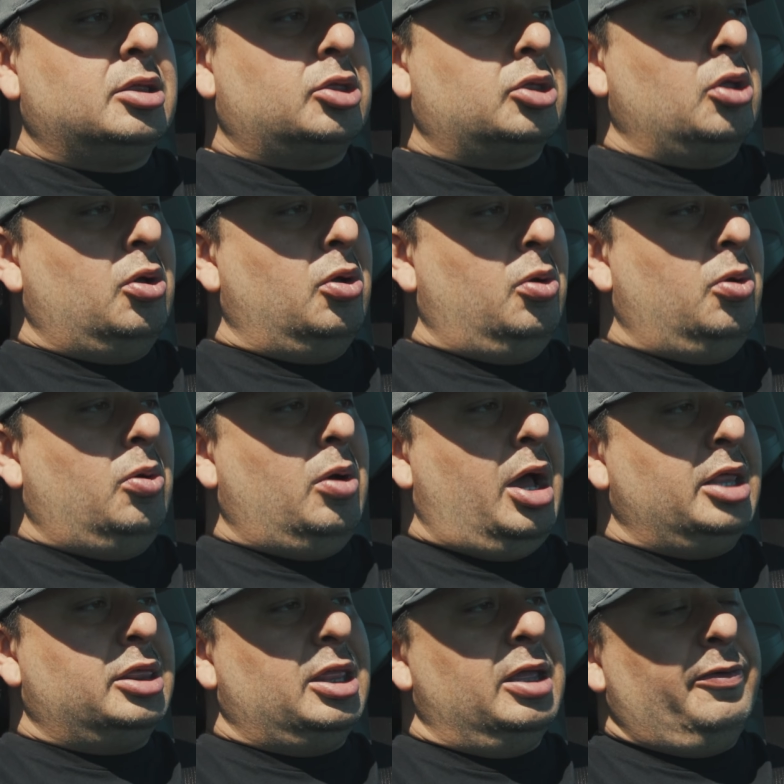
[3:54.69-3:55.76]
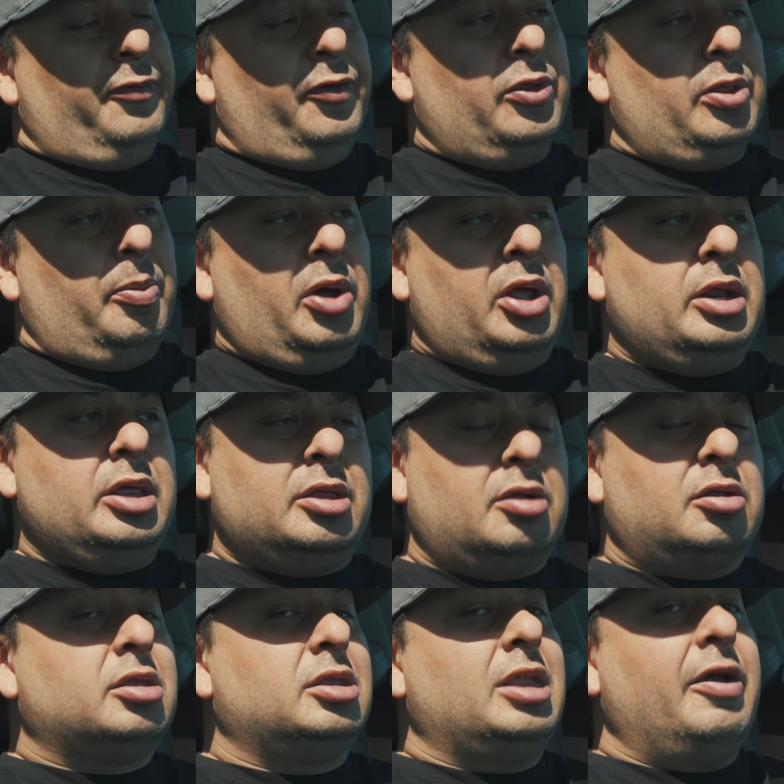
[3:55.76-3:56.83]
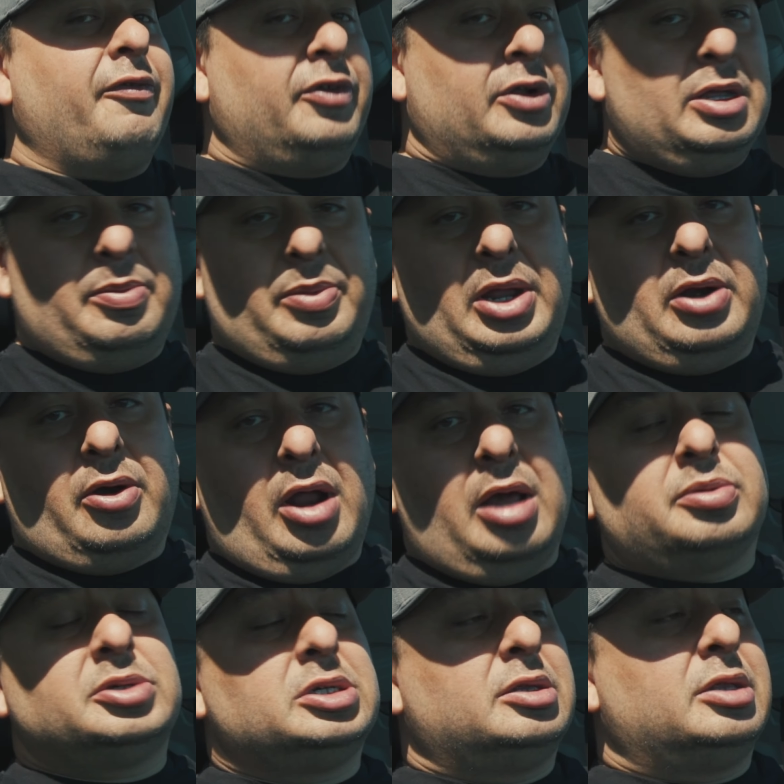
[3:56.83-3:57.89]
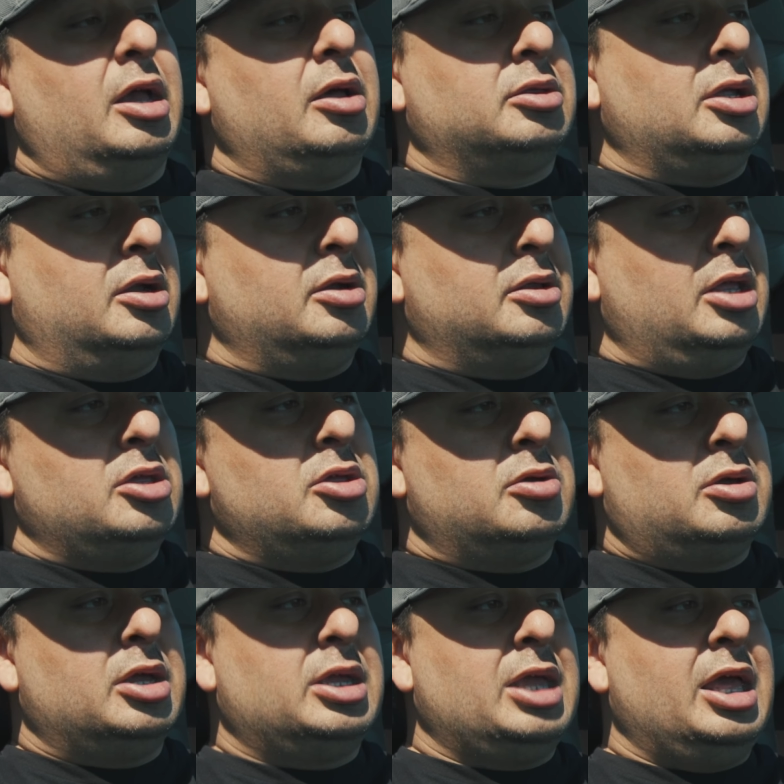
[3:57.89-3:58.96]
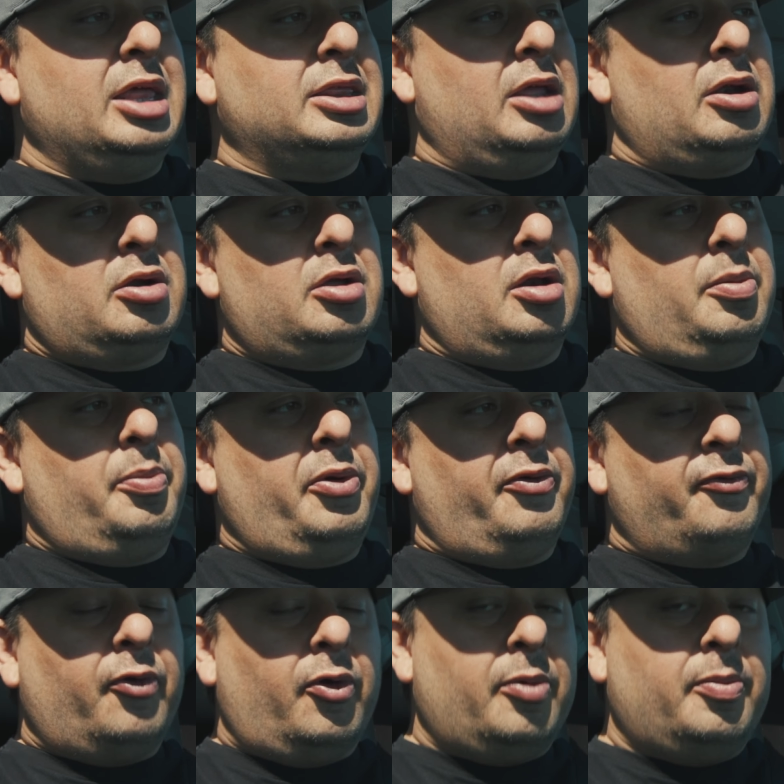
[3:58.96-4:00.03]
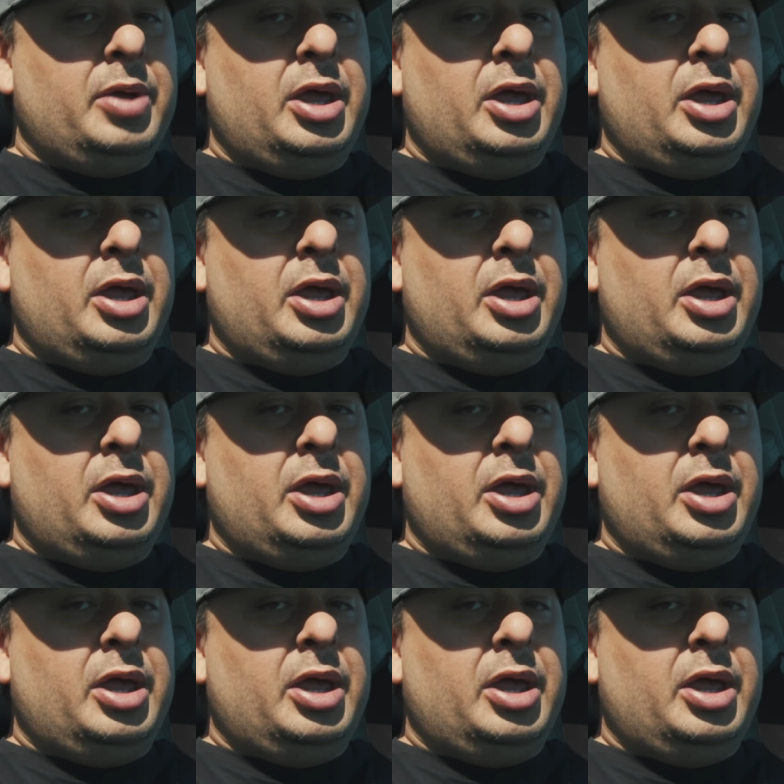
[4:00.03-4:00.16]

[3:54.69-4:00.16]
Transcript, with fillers: So I think for the money, there's definitely better options out there that you could get that are gonna perform